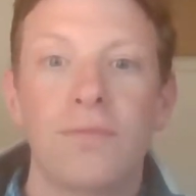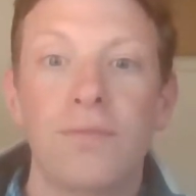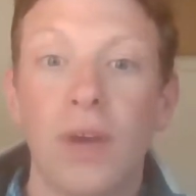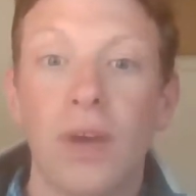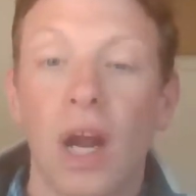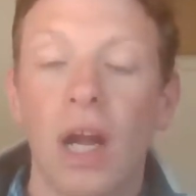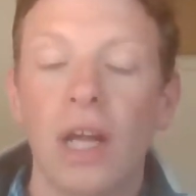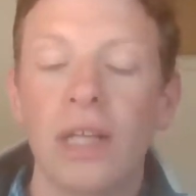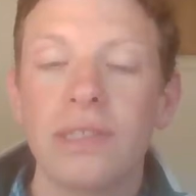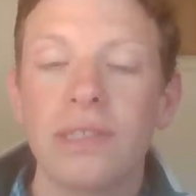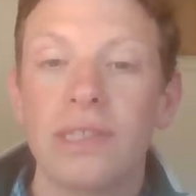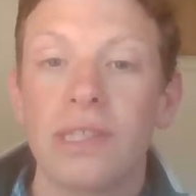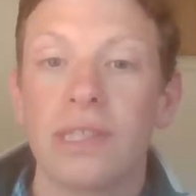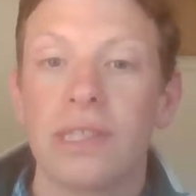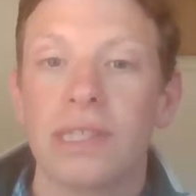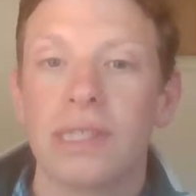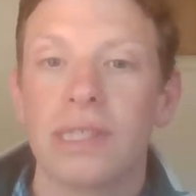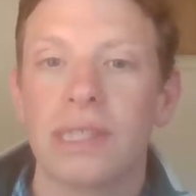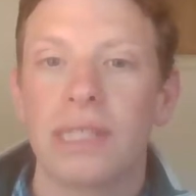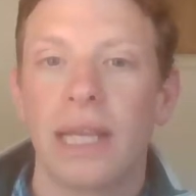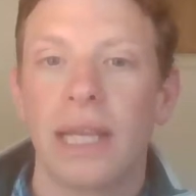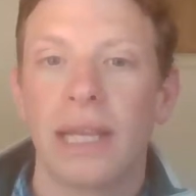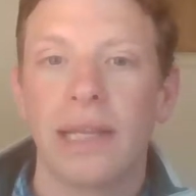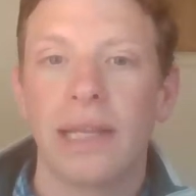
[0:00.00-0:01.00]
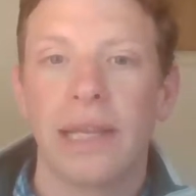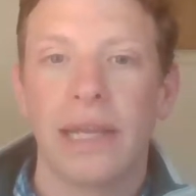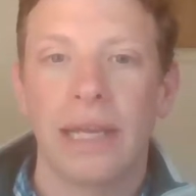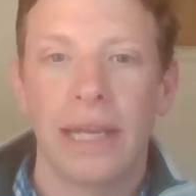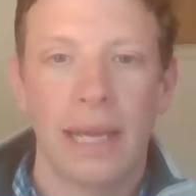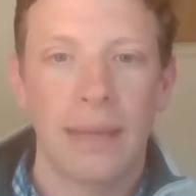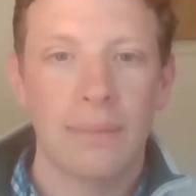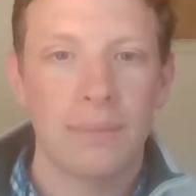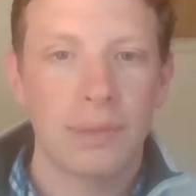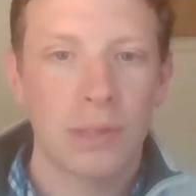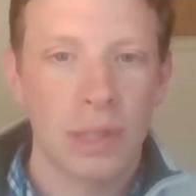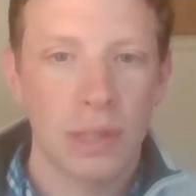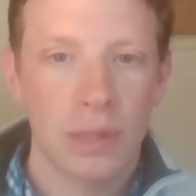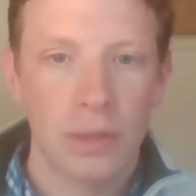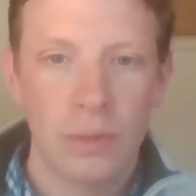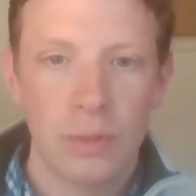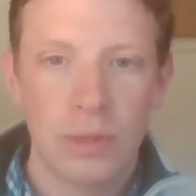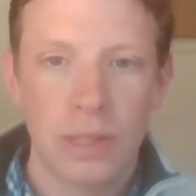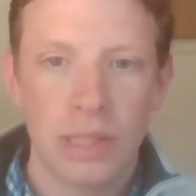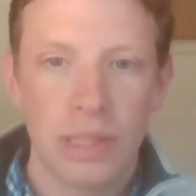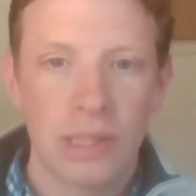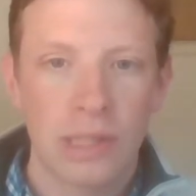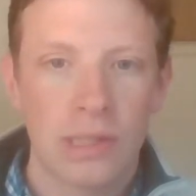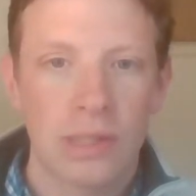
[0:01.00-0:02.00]
France is still an
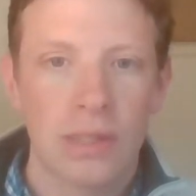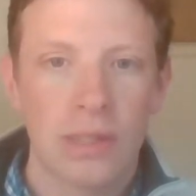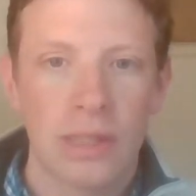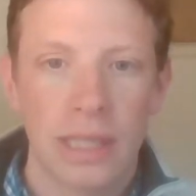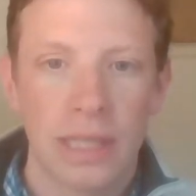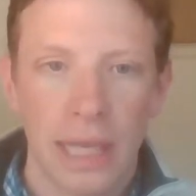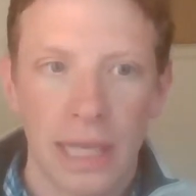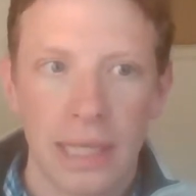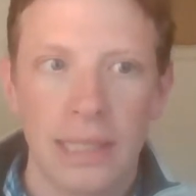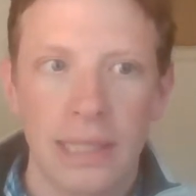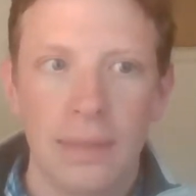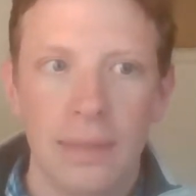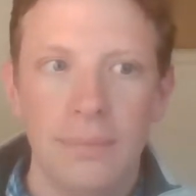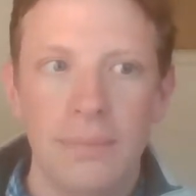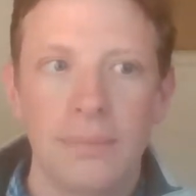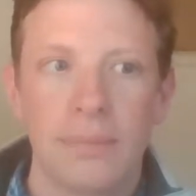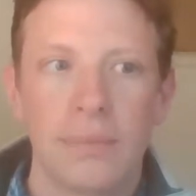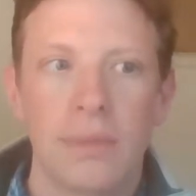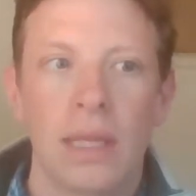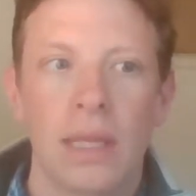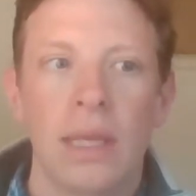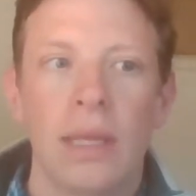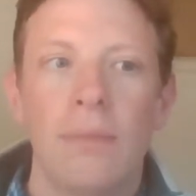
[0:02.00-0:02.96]
absolutist kingdom,